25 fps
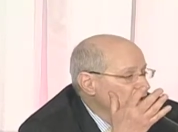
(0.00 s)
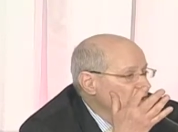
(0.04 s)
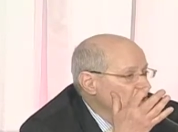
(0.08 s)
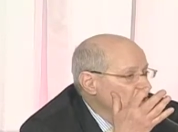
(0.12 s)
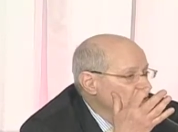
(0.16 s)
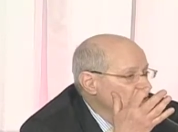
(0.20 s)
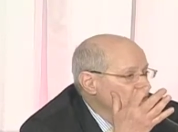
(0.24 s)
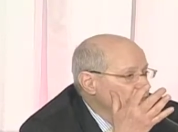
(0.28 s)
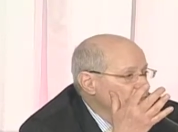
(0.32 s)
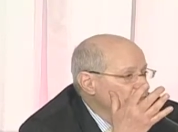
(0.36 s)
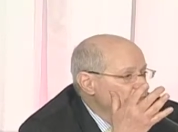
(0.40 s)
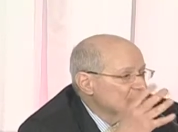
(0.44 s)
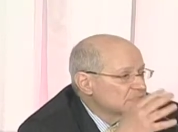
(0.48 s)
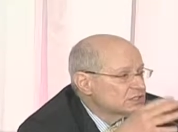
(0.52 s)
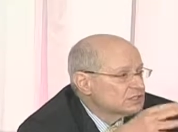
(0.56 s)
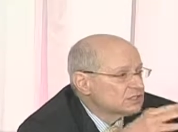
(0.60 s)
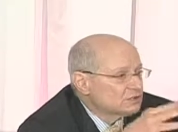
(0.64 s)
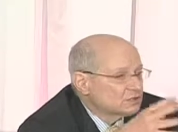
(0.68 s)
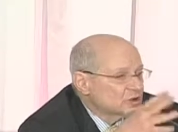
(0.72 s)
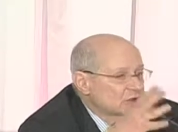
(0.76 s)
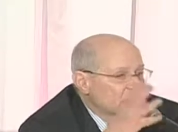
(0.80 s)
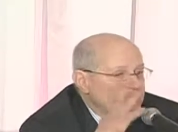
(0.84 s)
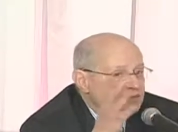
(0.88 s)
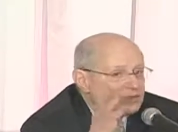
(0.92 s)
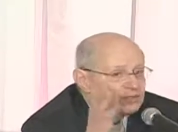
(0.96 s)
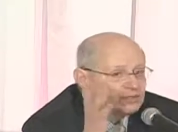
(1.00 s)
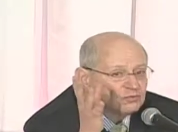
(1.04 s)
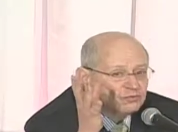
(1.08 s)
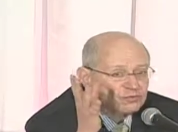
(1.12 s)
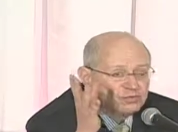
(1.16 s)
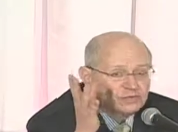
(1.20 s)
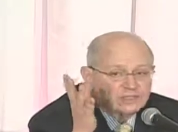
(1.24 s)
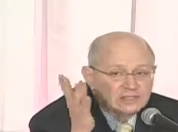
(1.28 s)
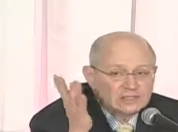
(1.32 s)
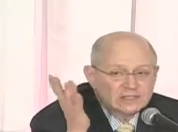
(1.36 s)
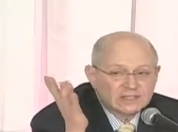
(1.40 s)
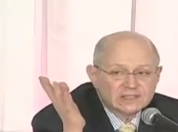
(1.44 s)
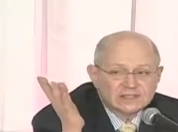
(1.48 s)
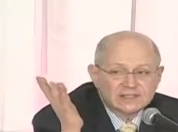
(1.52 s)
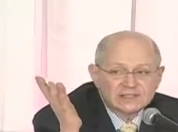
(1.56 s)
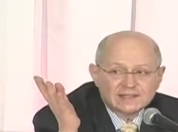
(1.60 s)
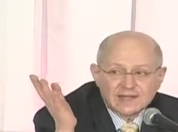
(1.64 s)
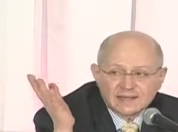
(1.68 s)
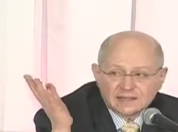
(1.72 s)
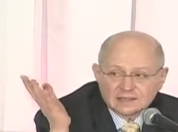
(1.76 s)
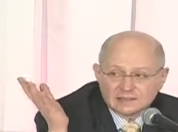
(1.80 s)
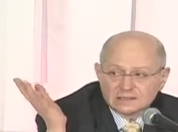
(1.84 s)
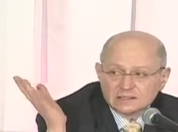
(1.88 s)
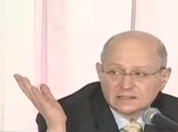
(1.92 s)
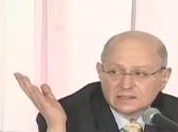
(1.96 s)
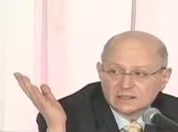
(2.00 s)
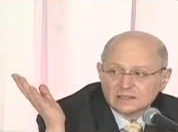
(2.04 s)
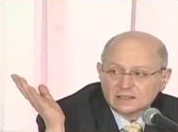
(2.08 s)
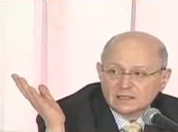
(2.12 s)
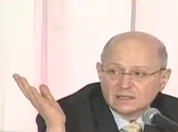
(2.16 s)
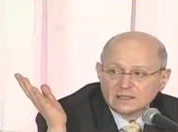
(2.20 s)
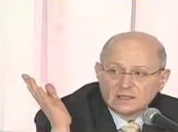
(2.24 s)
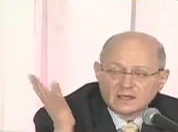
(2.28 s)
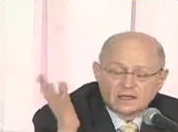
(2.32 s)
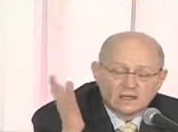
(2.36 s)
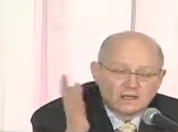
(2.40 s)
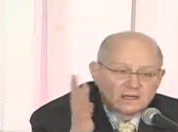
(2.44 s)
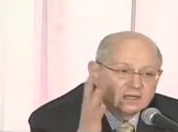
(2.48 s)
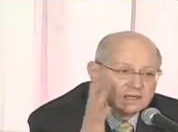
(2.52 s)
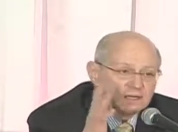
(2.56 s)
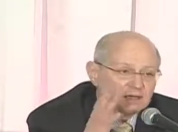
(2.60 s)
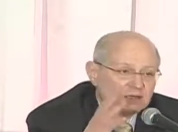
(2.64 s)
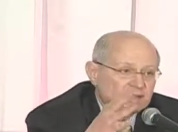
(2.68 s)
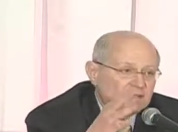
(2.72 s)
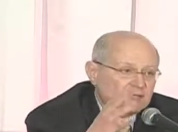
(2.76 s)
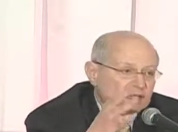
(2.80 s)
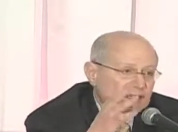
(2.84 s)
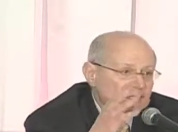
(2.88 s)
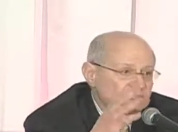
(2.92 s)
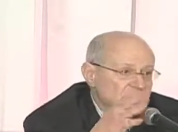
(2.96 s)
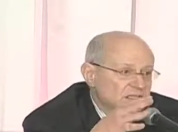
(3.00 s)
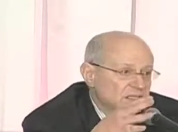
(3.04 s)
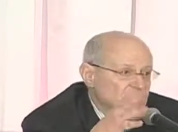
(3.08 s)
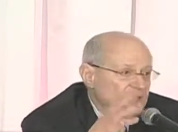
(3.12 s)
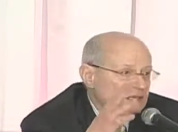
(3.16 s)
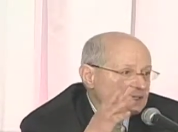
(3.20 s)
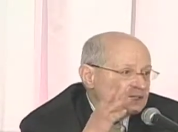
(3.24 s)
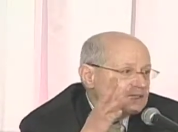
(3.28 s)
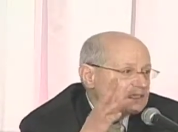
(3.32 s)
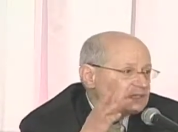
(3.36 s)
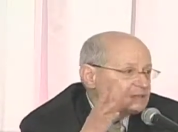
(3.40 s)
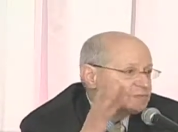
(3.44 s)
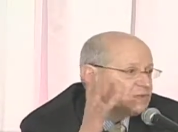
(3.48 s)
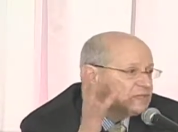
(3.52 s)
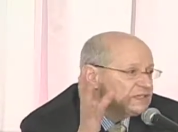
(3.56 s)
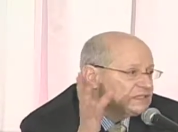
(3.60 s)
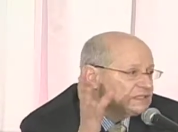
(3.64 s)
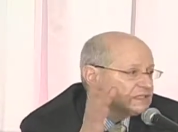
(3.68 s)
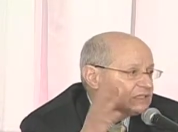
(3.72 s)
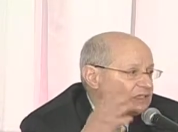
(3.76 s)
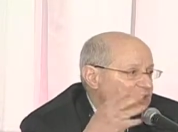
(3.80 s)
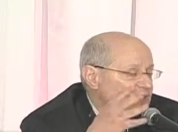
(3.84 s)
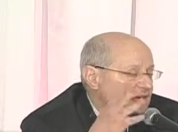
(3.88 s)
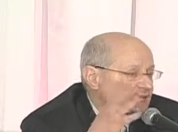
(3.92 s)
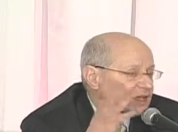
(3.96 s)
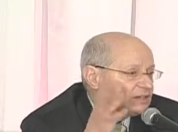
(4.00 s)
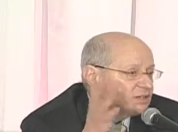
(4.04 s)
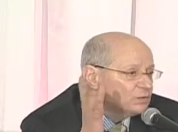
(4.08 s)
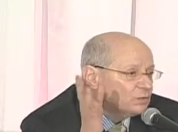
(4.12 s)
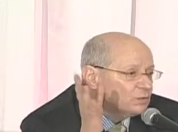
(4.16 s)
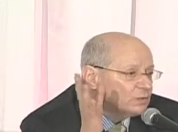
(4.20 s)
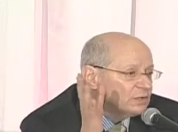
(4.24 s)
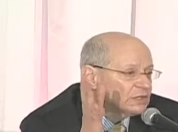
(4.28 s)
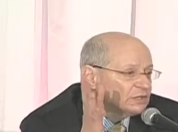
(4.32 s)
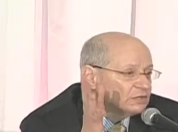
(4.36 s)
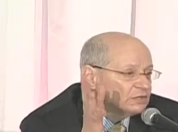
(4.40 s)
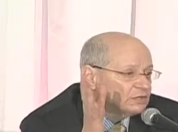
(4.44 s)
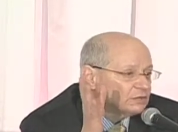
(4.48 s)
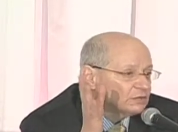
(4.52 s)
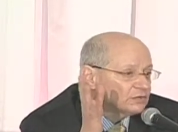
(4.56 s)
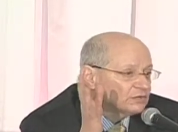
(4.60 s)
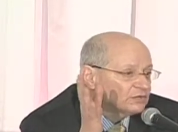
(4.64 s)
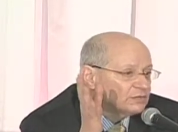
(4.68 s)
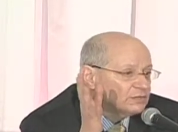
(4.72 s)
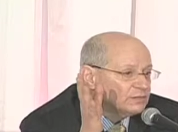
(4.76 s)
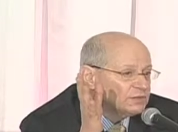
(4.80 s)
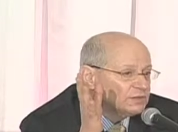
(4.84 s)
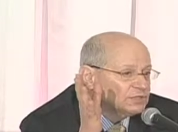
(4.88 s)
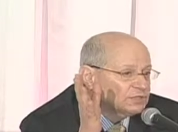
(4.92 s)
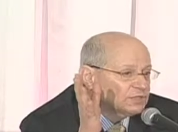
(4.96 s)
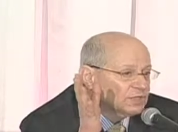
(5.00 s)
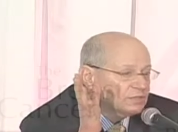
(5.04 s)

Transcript: going on in BCRF can really connect uh, these, uh, these pieces together, and we can learn from each